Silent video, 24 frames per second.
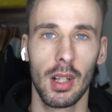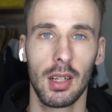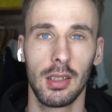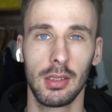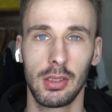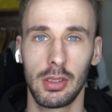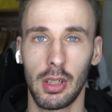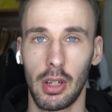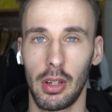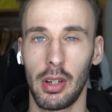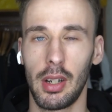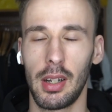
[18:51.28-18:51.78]

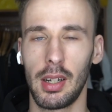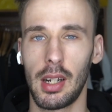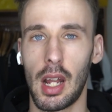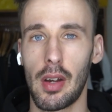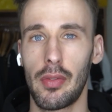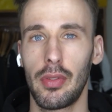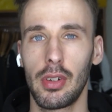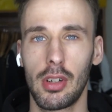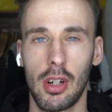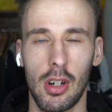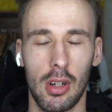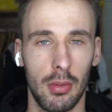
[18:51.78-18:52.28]
So
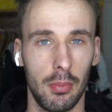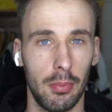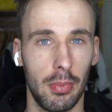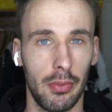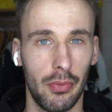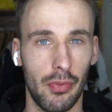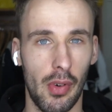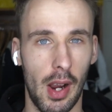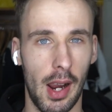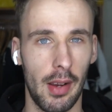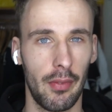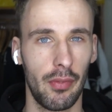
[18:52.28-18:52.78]
another con
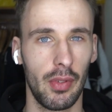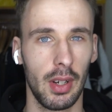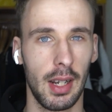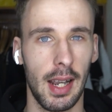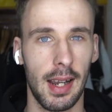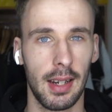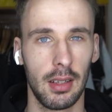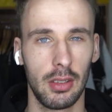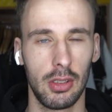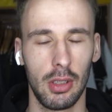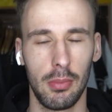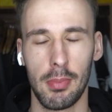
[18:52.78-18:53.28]
before I
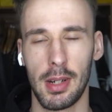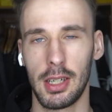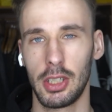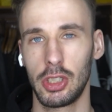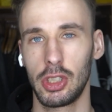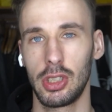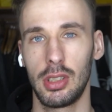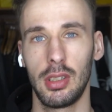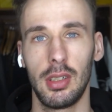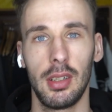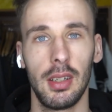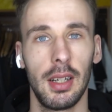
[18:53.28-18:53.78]
forget to
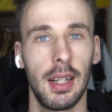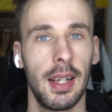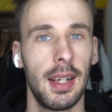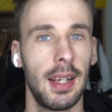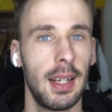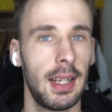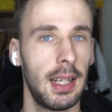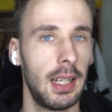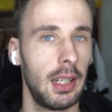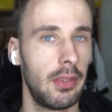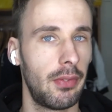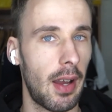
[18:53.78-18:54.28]
mention it
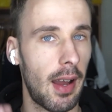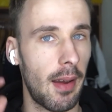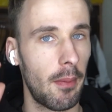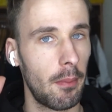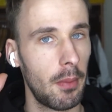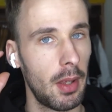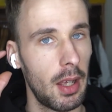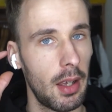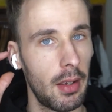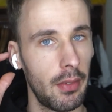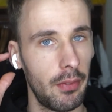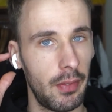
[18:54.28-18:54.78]
is that
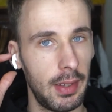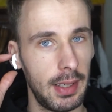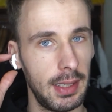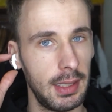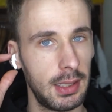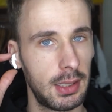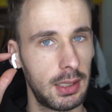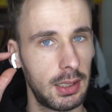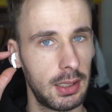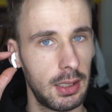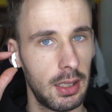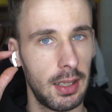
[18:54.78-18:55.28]

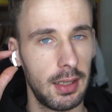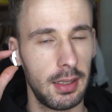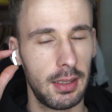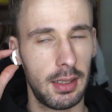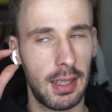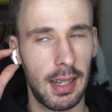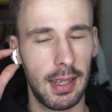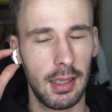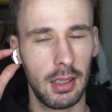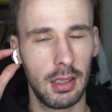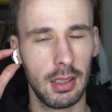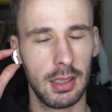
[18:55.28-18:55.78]
these
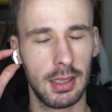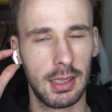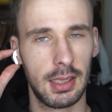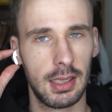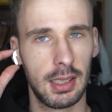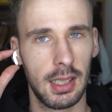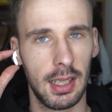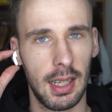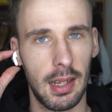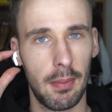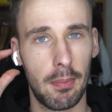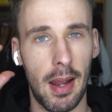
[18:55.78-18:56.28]
tend to
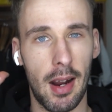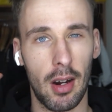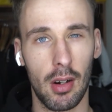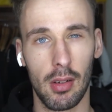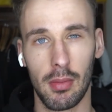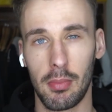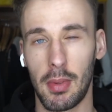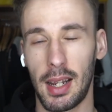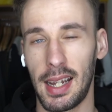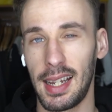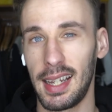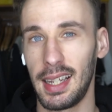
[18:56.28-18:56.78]
slip out
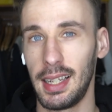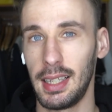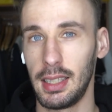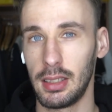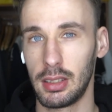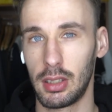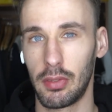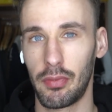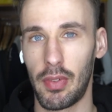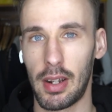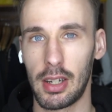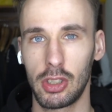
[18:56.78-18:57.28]
of my
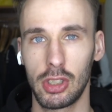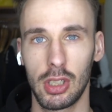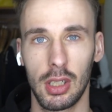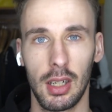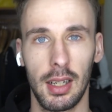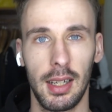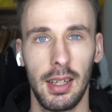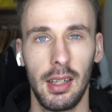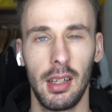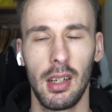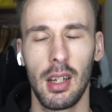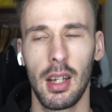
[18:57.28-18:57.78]
ears
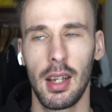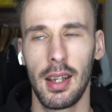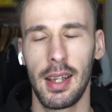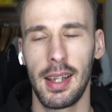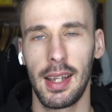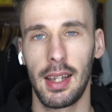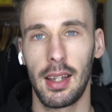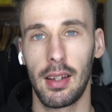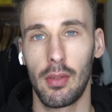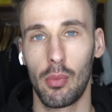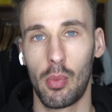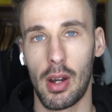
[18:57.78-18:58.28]
eventually,
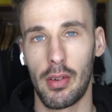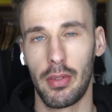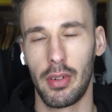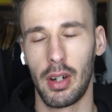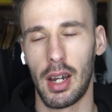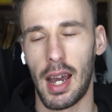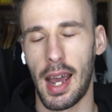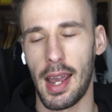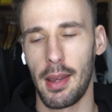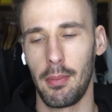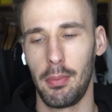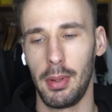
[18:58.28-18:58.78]

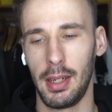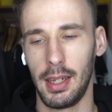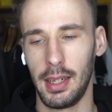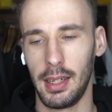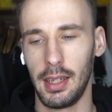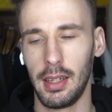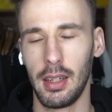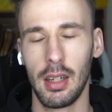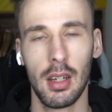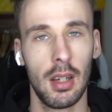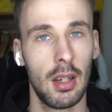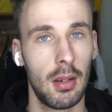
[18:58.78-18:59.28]
whether I
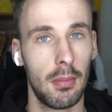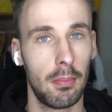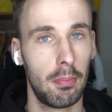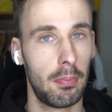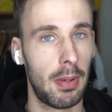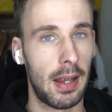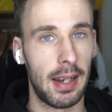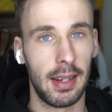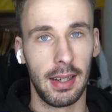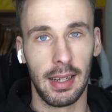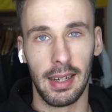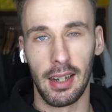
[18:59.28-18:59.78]
be
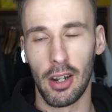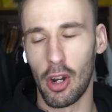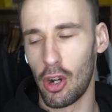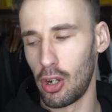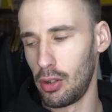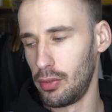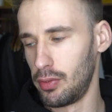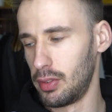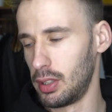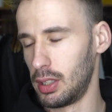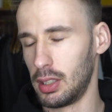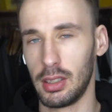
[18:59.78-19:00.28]
bending
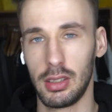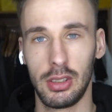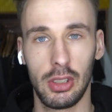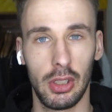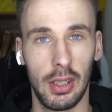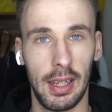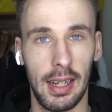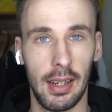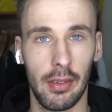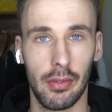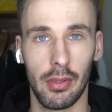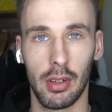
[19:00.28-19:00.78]
over to
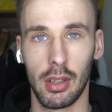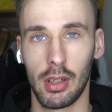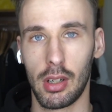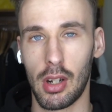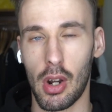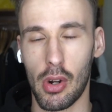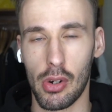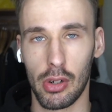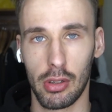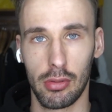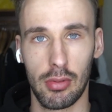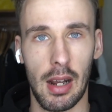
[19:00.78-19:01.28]
either
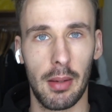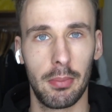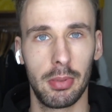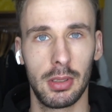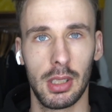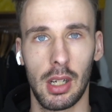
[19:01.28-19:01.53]
go and grab